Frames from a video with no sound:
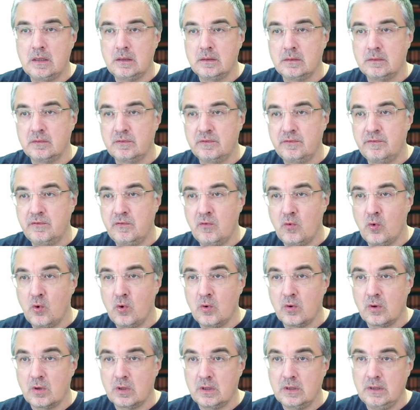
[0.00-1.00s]

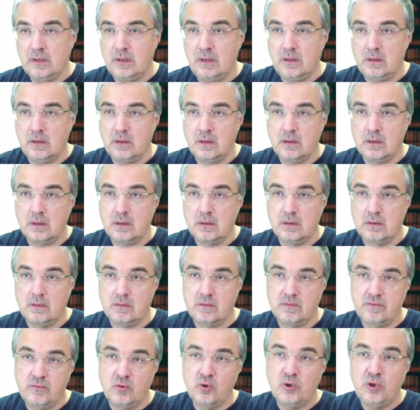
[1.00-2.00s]
for
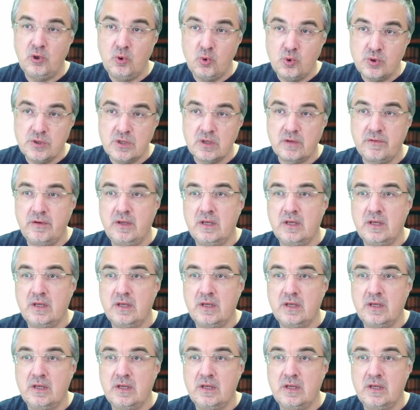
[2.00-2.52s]
using